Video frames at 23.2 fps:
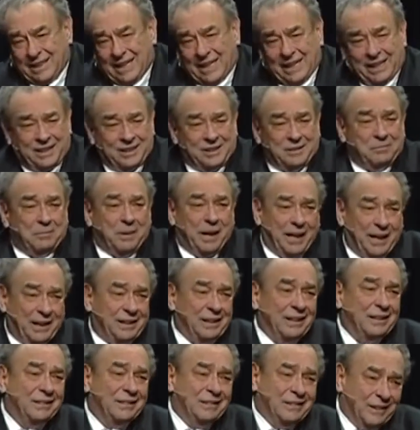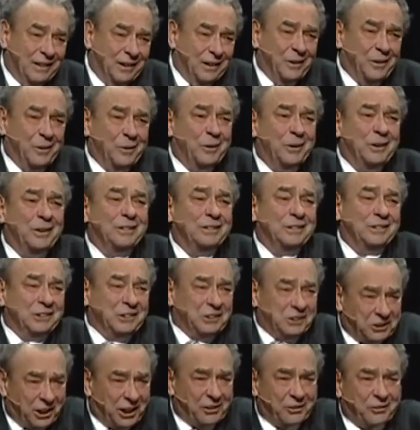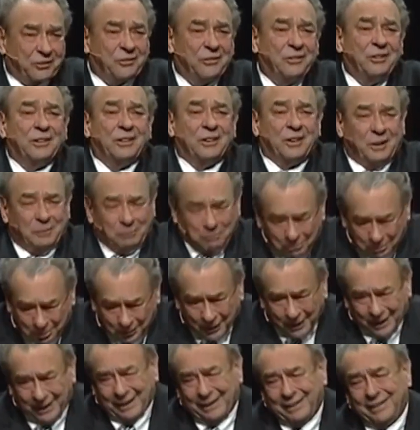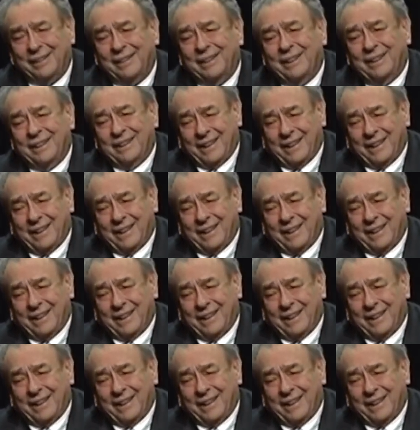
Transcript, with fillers: I could make no just complaint